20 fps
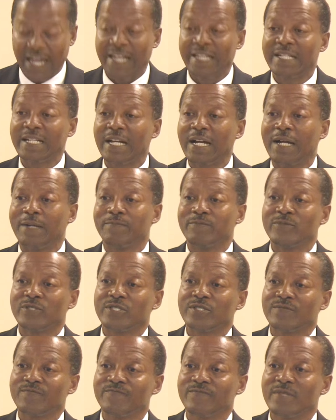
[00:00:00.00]
end
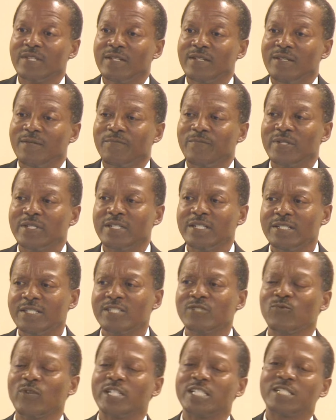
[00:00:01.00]
comes. But this
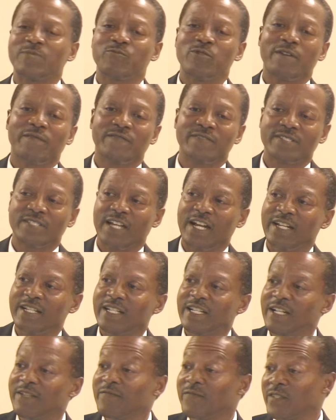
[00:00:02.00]
is what is prophesied
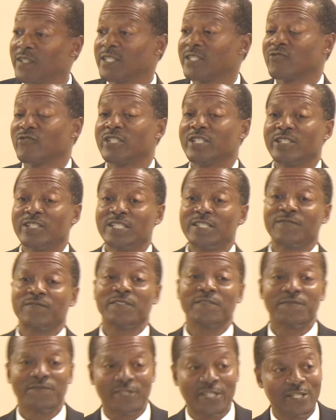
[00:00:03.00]
here in 1 Corinthians
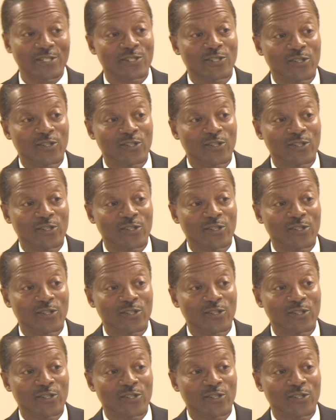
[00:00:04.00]
15.